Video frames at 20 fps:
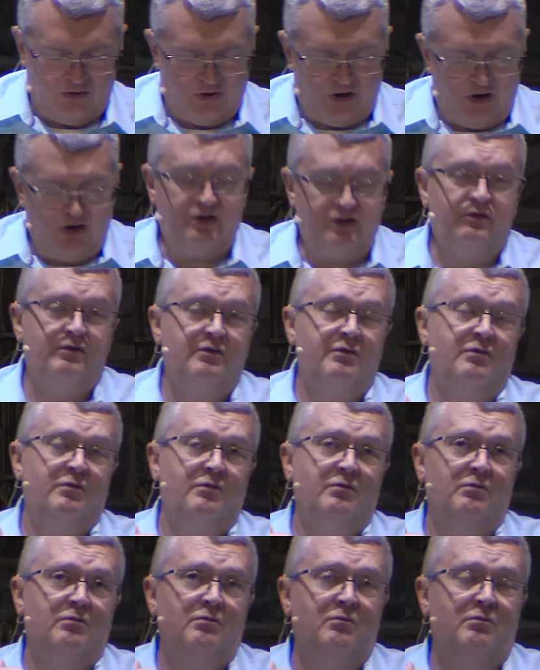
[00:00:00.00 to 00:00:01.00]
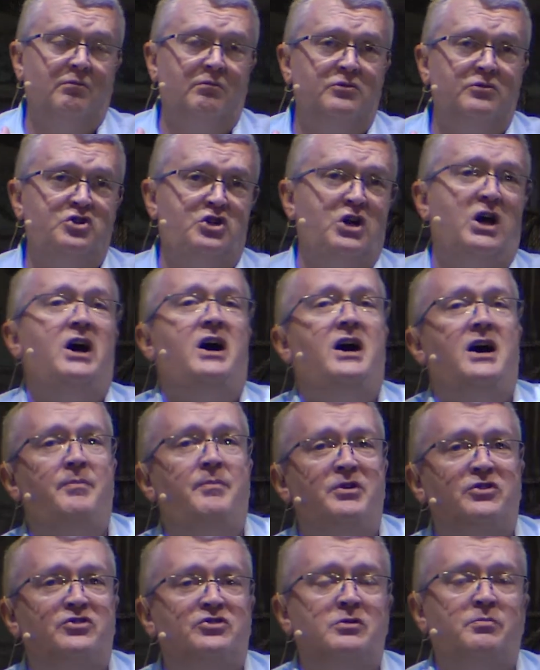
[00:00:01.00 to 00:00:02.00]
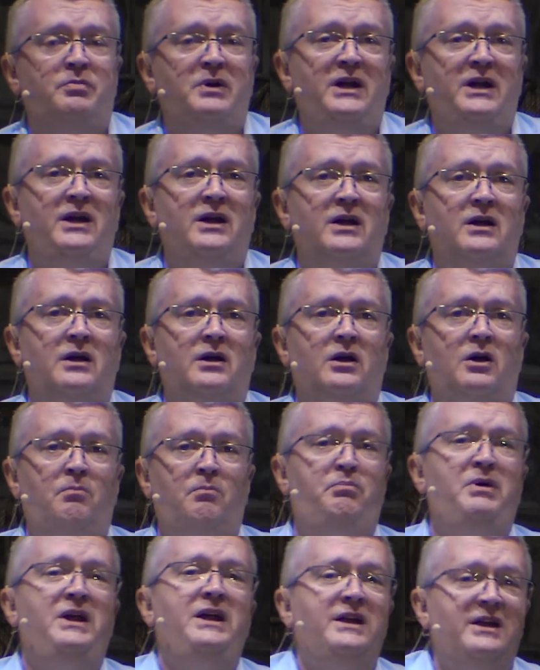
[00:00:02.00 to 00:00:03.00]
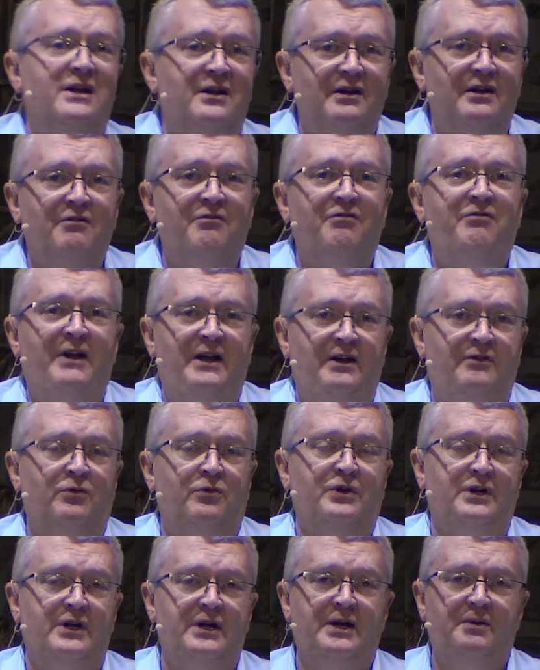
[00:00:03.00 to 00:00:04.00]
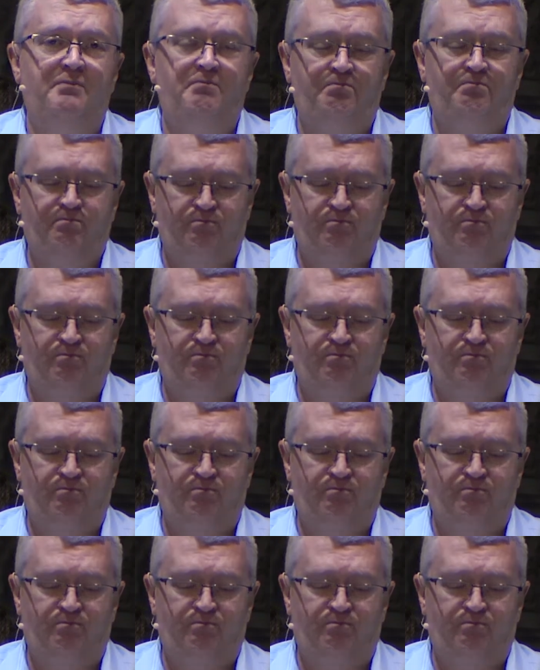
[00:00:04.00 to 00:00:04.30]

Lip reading: Our job is to be obedient and faithful to him.